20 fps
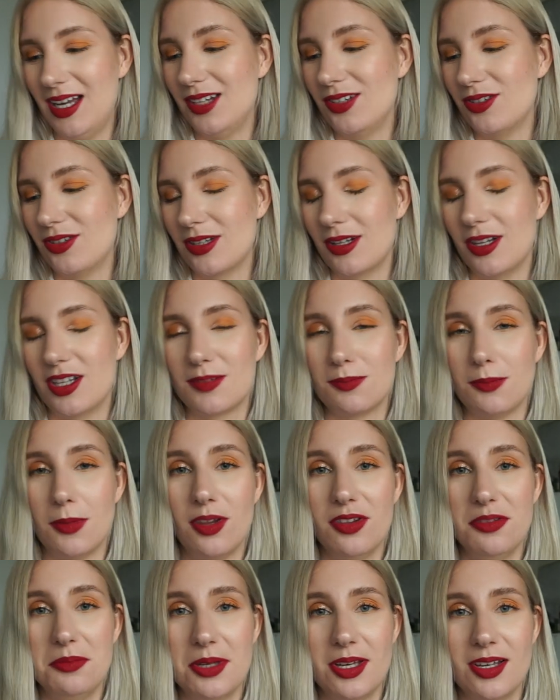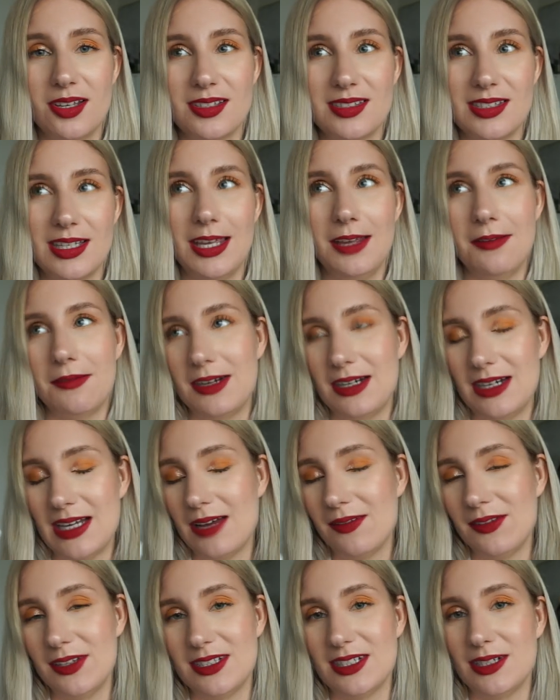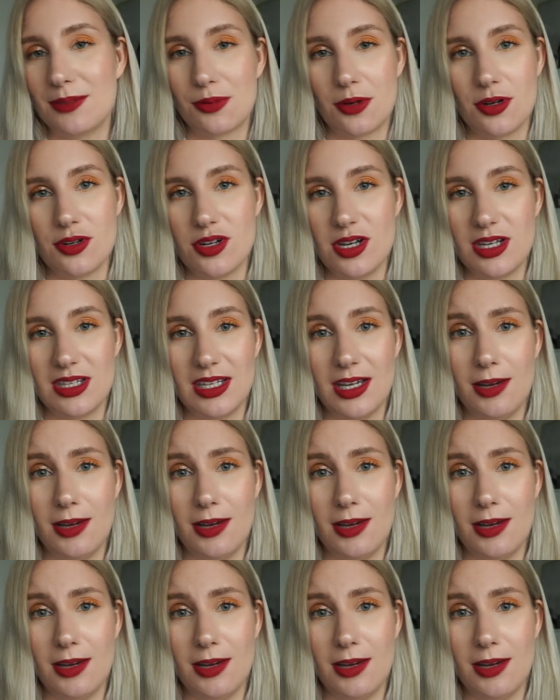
during the last month, because if I didn't have this in the project,